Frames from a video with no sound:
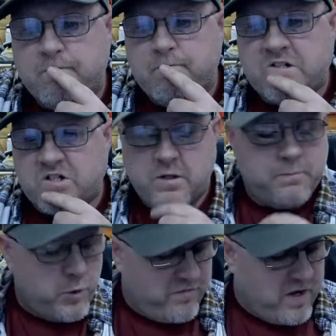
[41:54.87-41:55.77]
It's going to
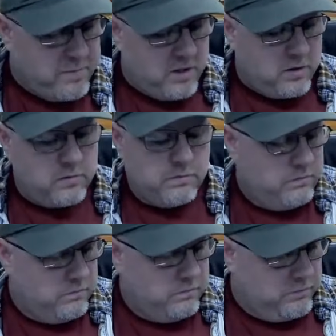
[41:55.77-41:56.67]
motivate me to
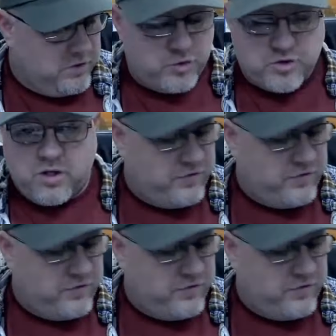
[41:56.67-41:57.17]
do stuff.